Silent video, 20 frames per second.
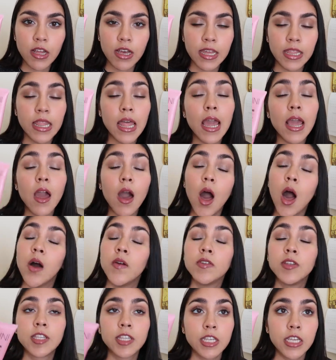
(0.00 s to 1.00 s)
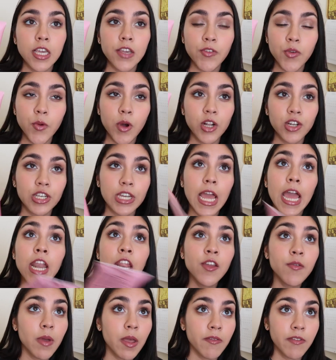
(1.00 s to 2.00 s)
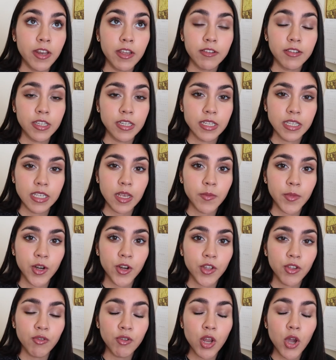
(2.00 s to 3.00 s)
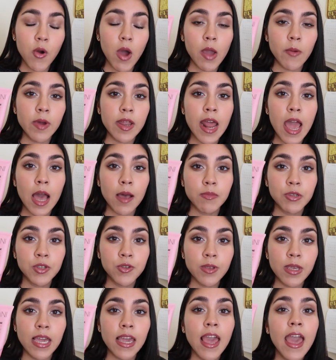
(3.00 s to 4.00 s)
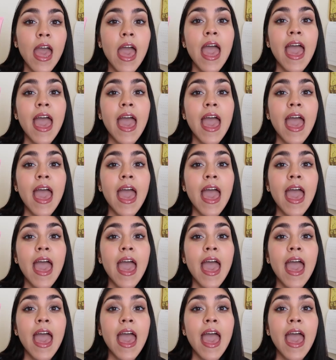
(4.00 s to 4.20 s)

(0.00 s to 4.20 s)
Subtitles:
And like, obviously, if you watched any of my videos in December, you know I went absolutely